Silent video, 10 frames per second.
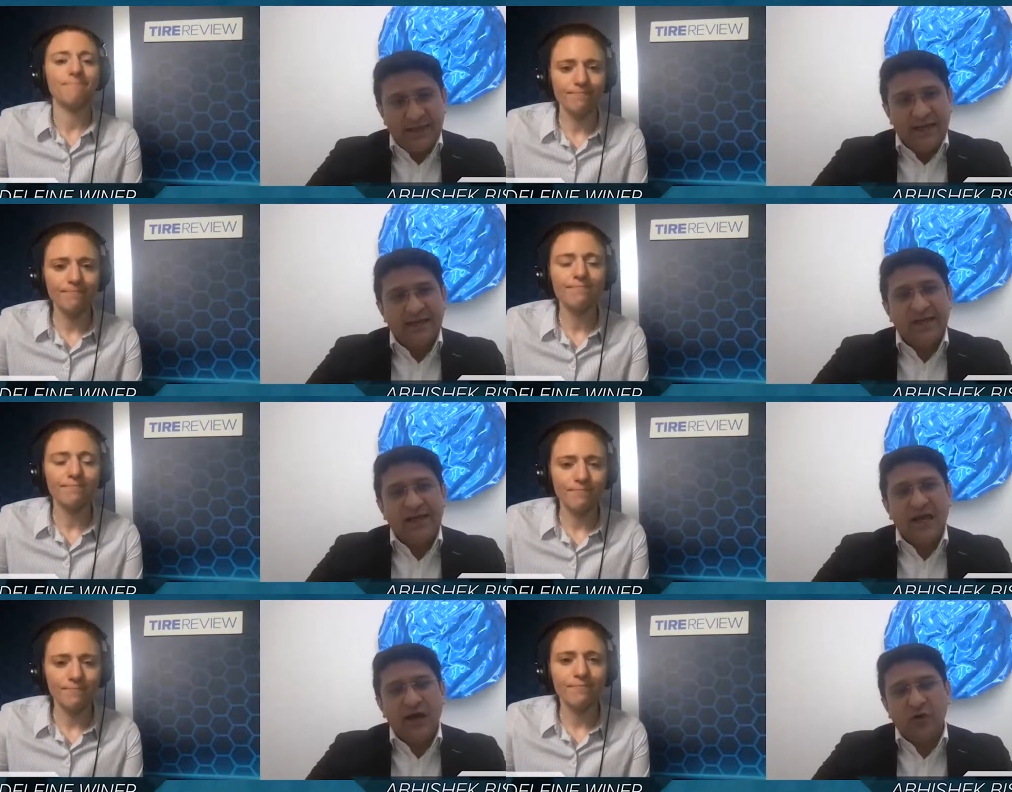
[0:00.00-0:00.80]
Speaker 1: It
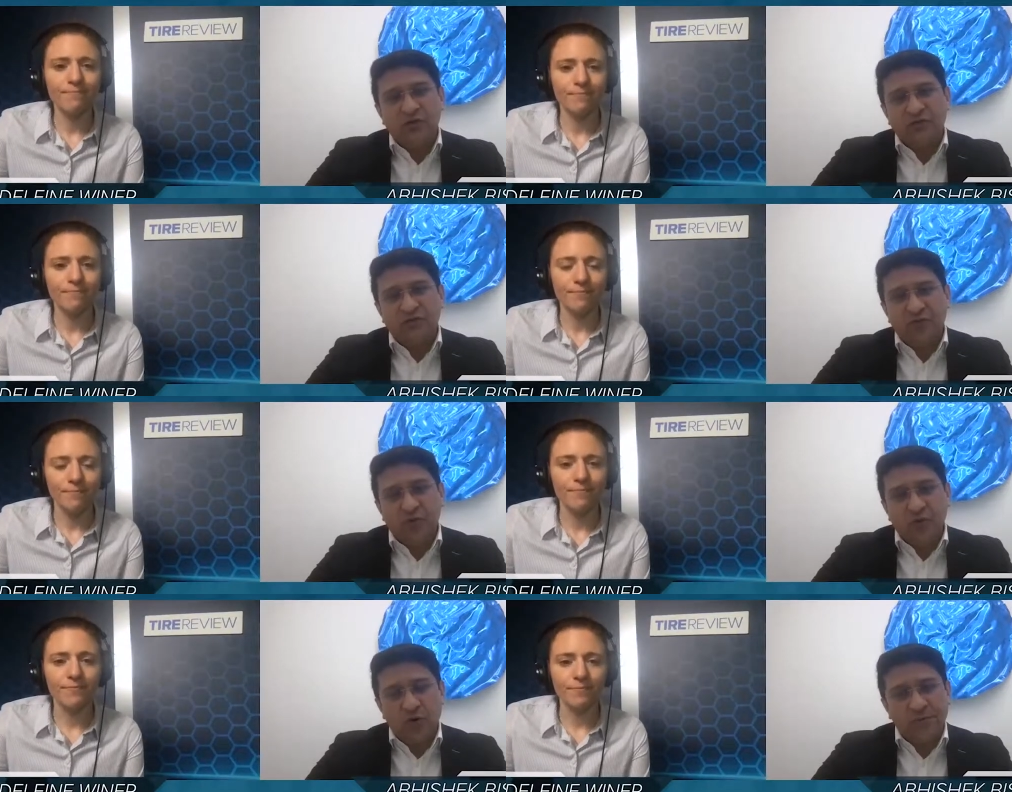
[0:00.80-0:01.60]
allows
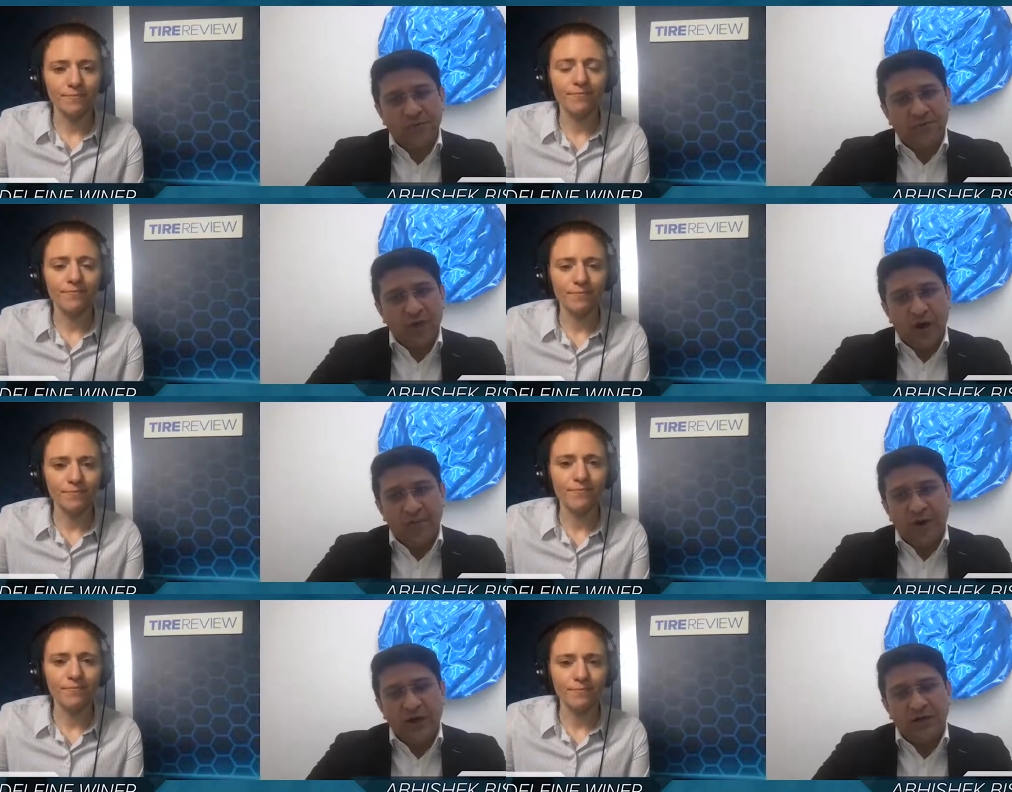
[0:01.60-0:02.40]
for our
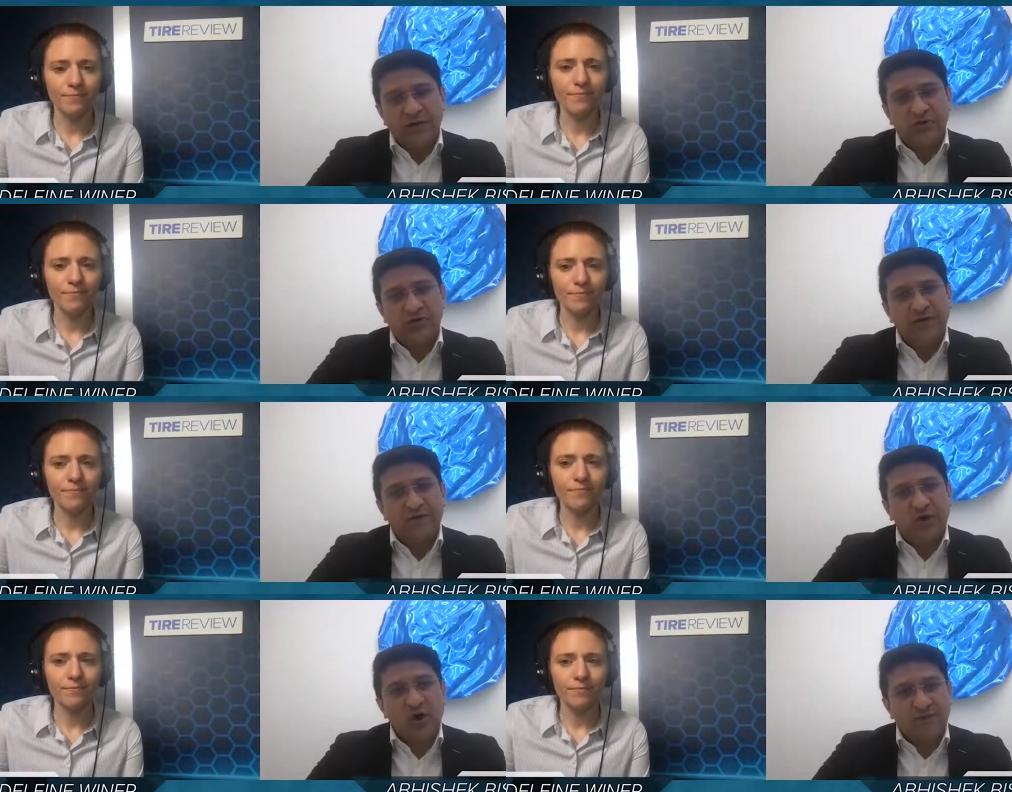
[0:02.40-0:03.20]
partners to have
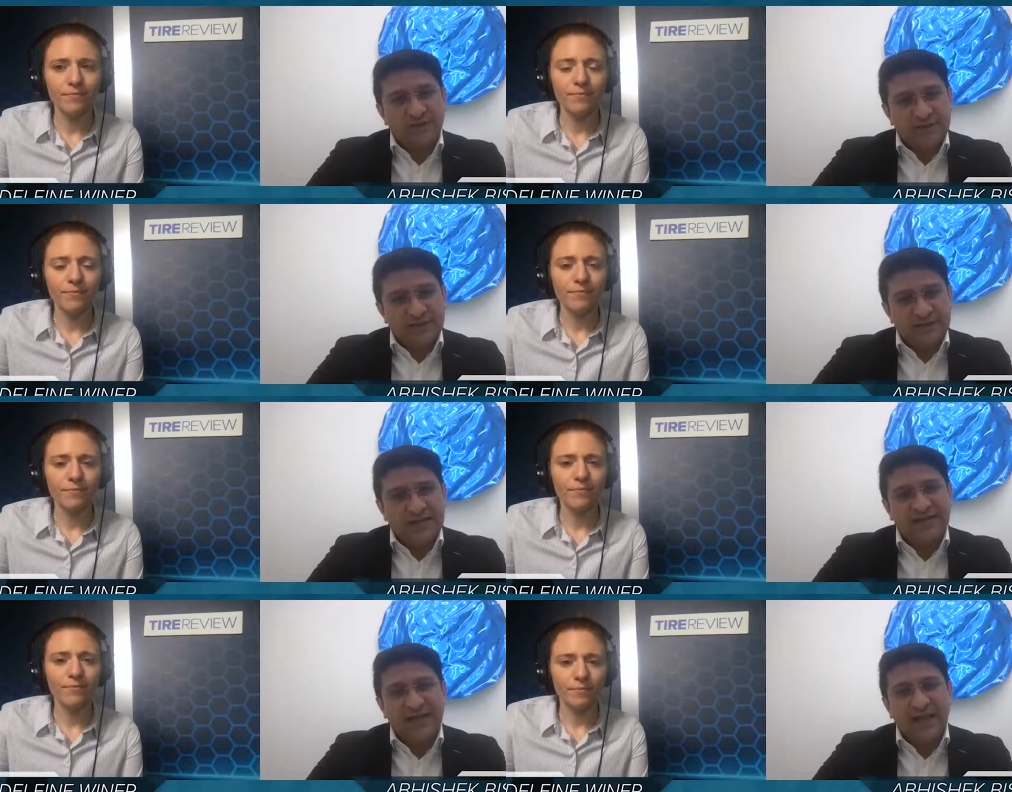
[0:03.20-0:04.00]
the confidence
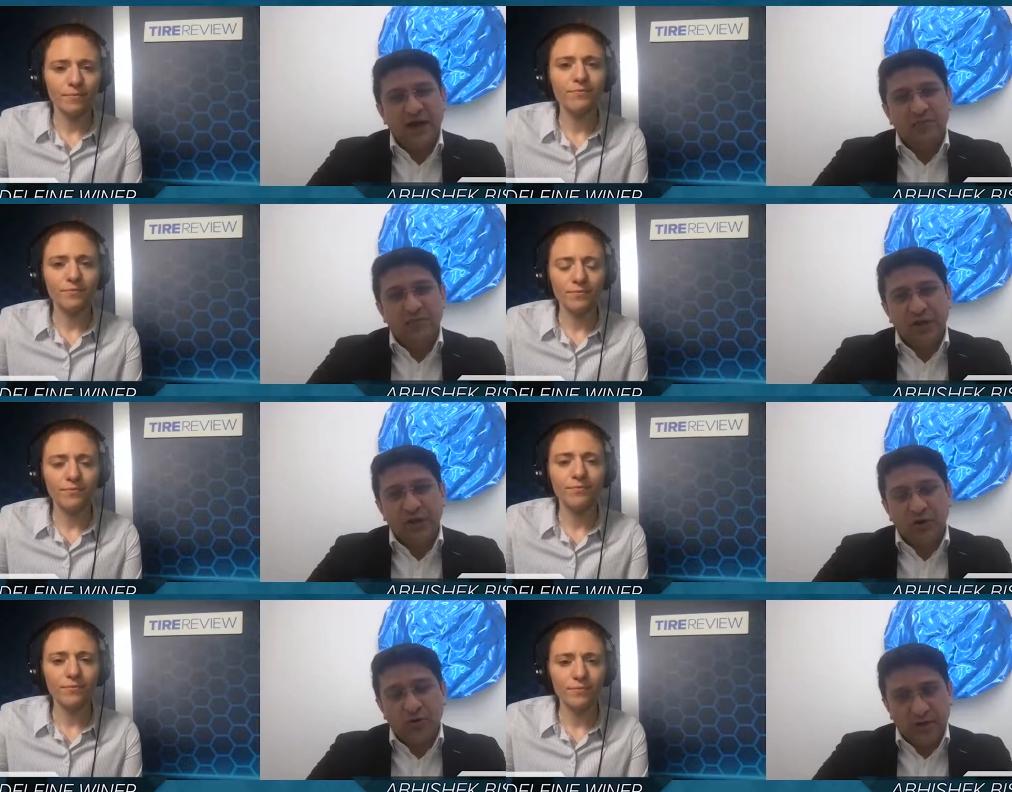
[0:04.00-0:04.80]
that they are
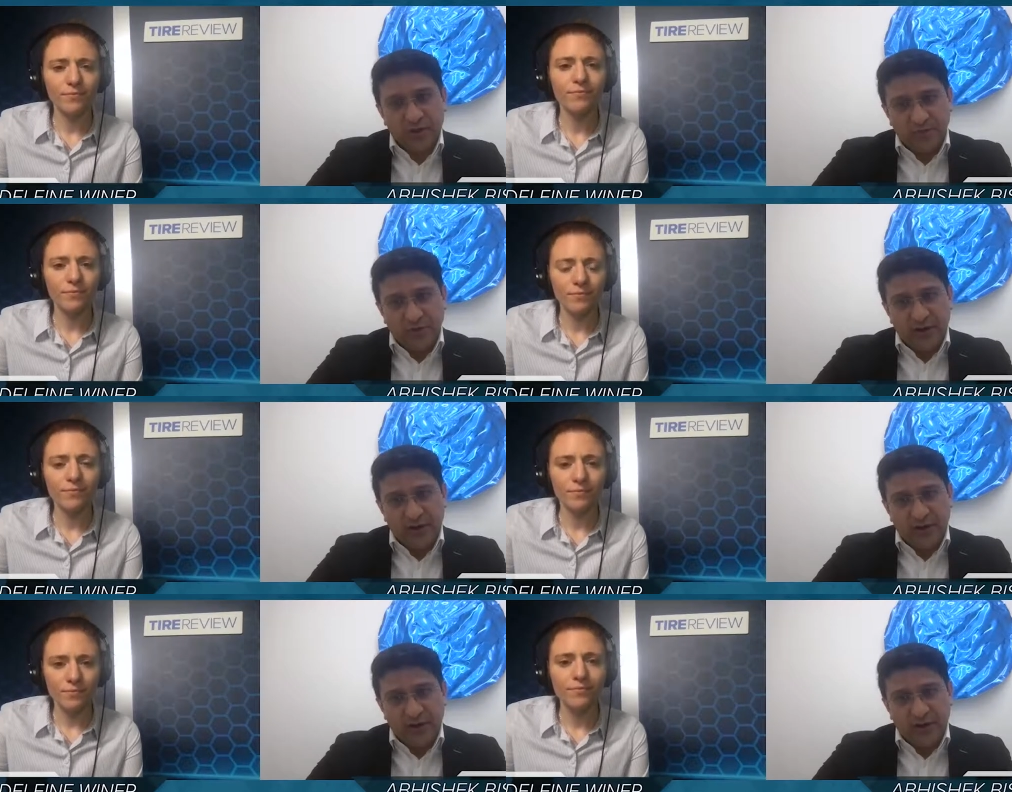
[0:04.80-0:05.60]
procuring the product
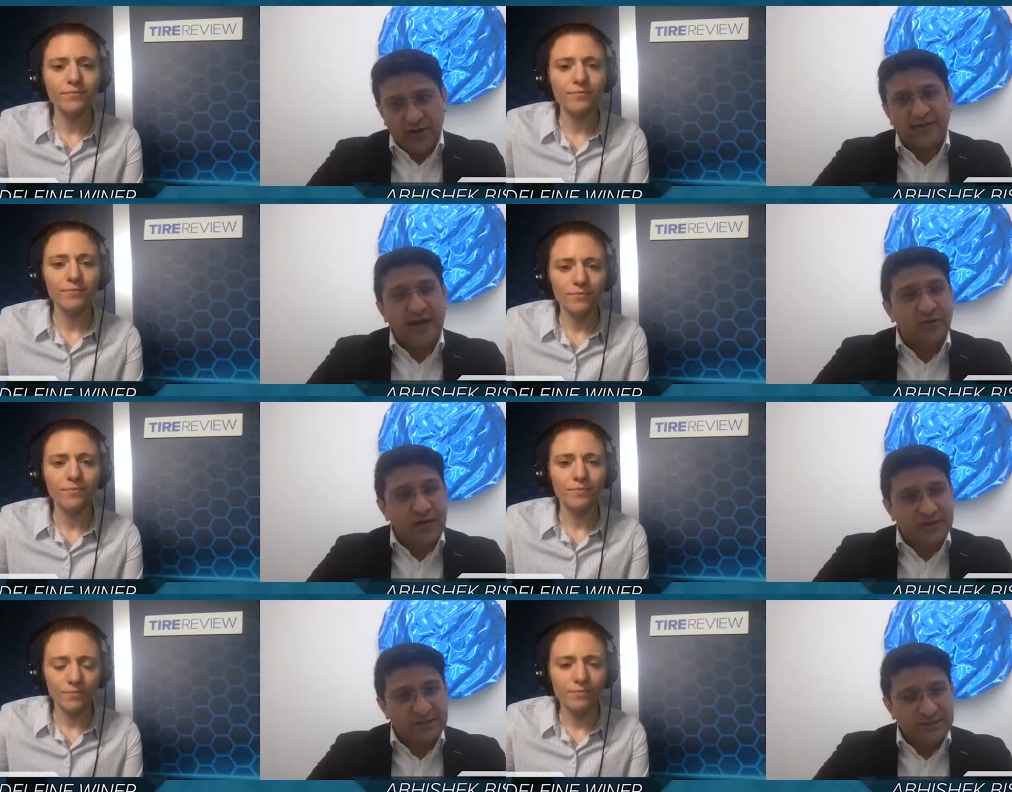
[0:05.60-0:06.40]
at the
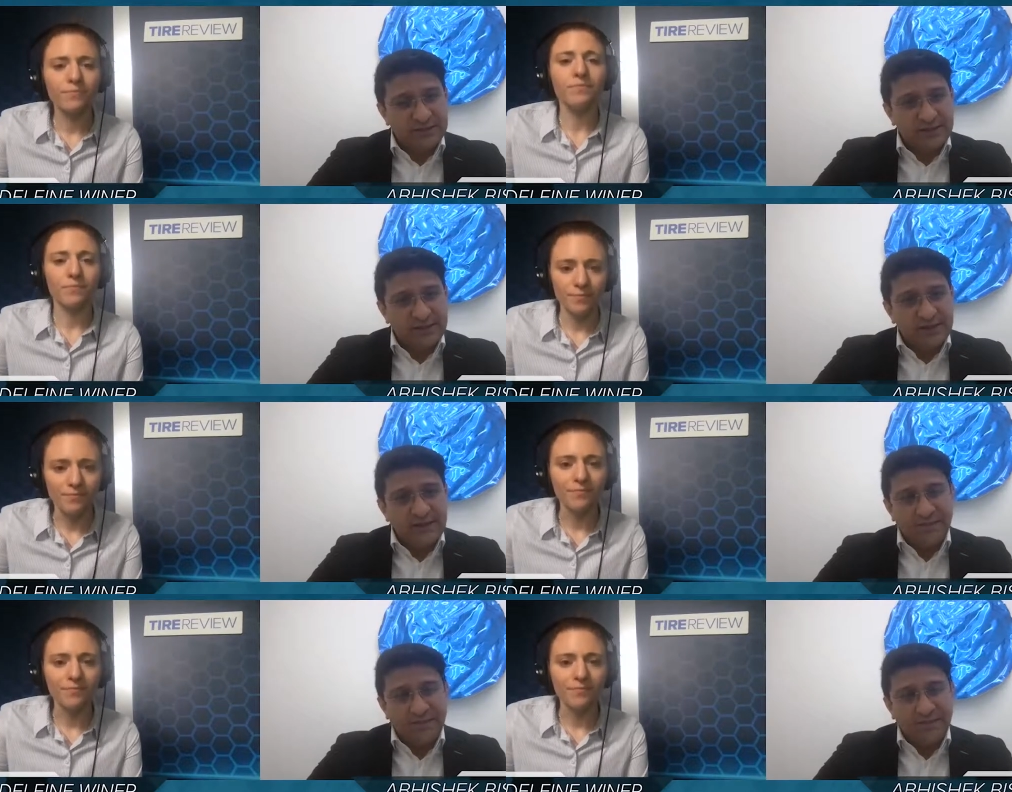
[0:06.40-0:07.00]
right price.